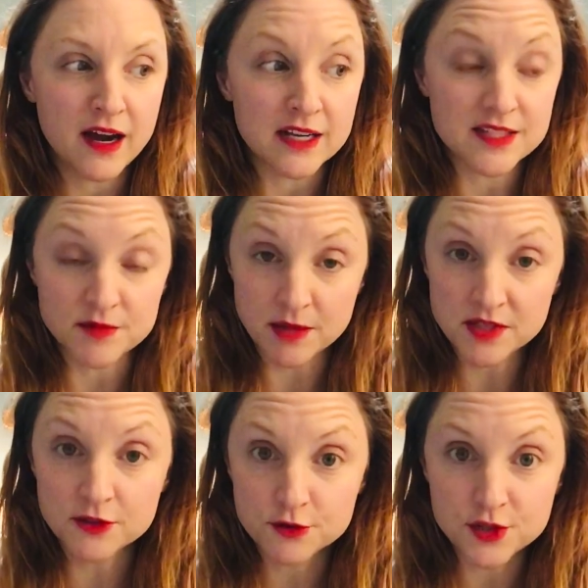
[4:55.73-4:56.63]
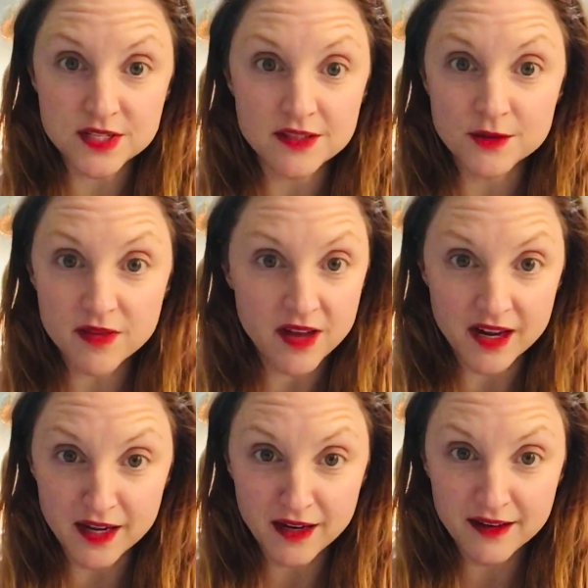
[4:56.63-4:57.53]
Sometimes I do drizzle it with
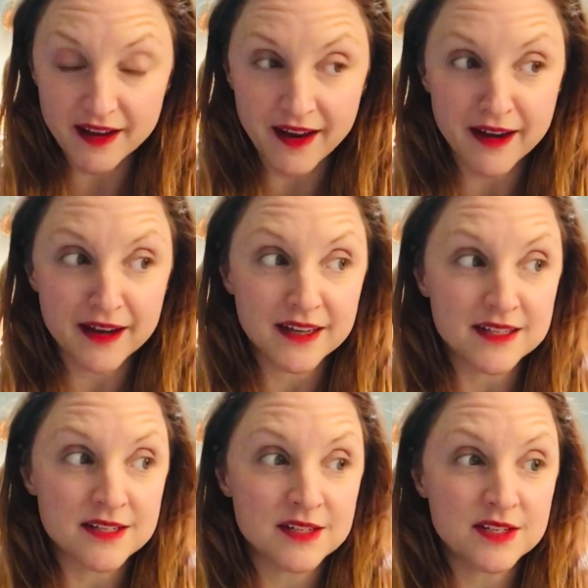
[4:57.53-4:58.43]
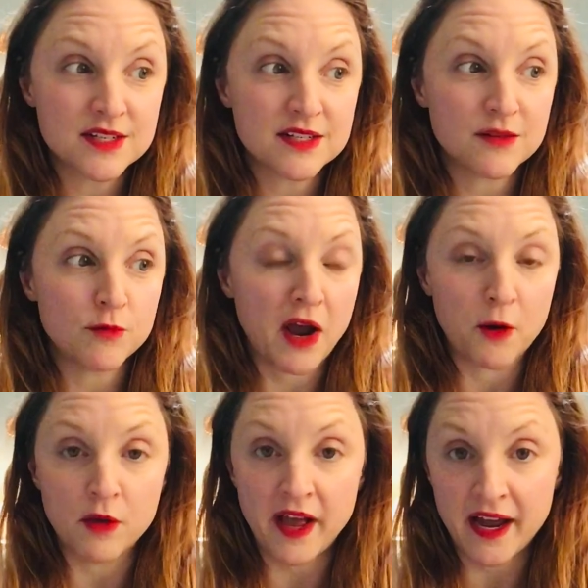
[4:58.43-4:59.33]
honey, and I
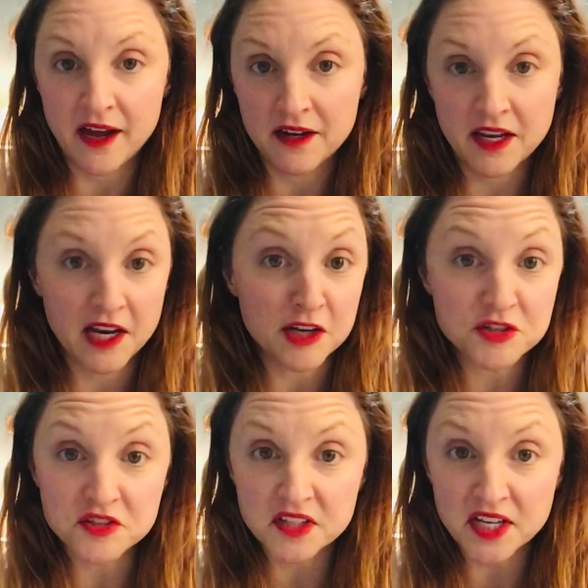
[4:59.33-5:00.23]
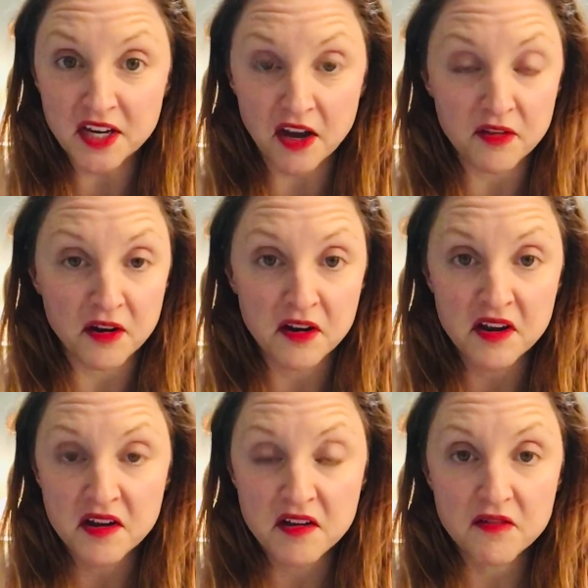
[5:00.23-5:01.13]
will add occasionally other
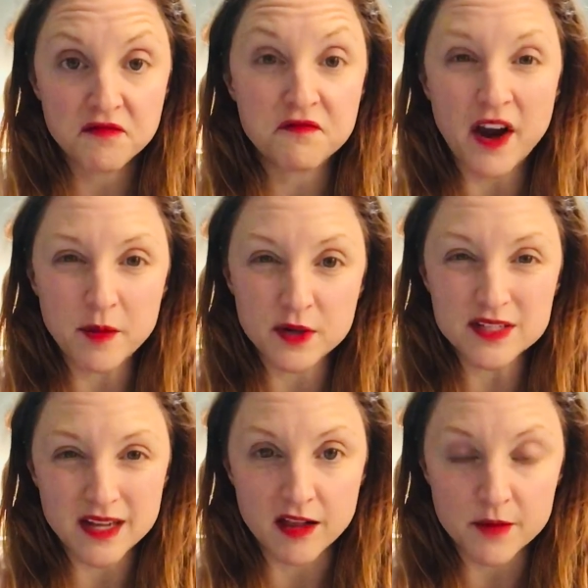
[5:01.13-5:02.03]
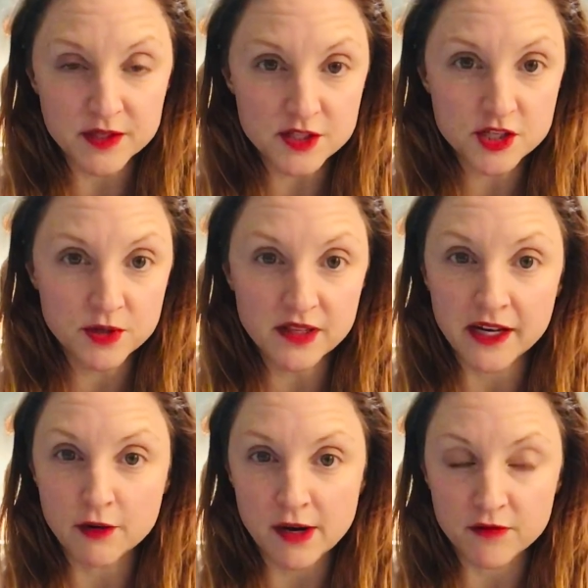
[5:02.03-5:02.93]
fibrous elements to it, like